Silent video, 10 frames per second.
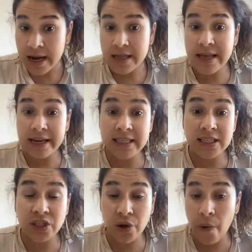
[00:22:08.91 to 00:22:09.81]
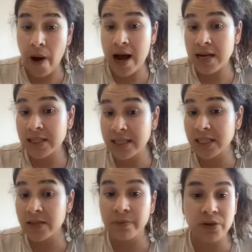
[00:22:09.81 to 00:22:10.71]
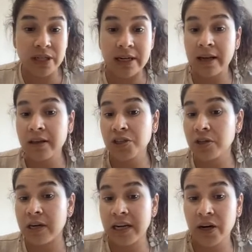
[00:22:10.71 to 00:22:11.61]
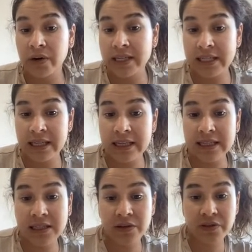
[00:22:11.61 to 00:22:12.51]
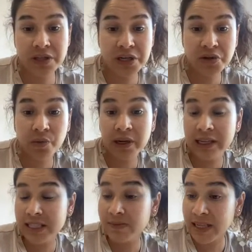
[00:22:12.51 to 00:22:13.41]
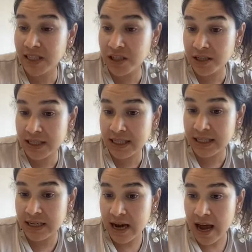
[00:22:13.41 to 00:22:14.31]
They saw a 16% additional increase in the satisfaction with these messages.